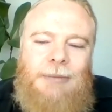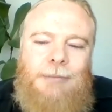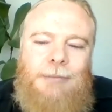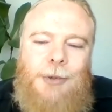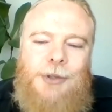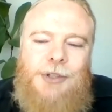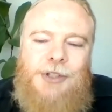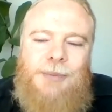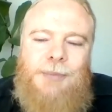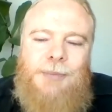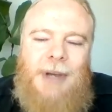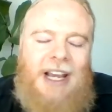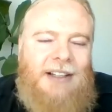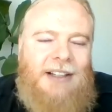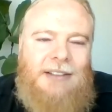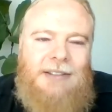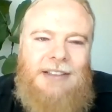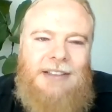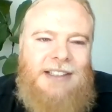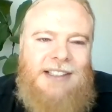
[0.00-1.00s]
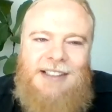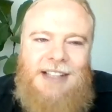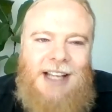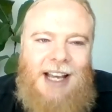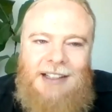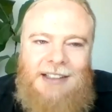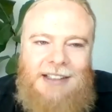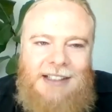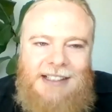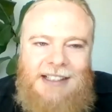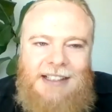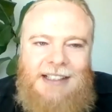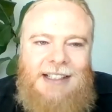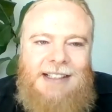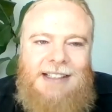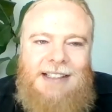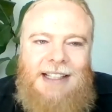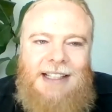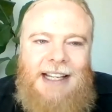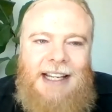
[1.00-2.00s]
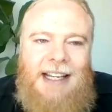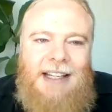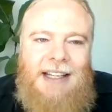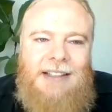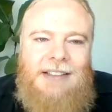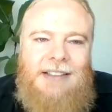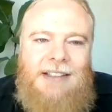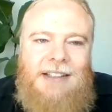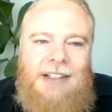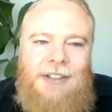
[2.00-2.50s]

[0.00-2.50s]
Push back this darkness in this land.